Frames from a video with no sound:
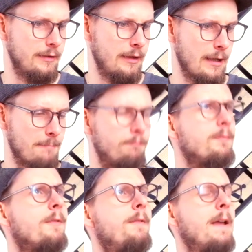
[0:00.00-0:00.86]
yeah,
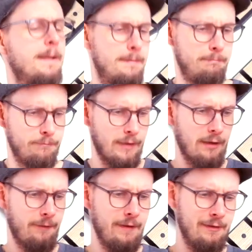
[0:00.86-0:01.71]

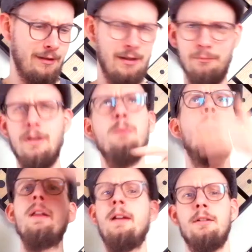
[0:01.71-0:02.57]
another thing, I'm
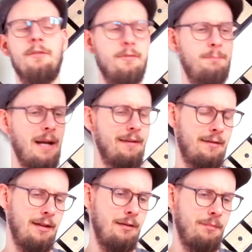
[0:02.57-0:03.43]
running out of space
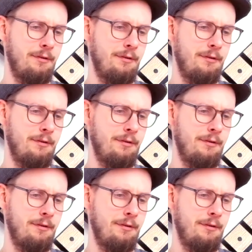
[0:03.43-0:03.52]
here,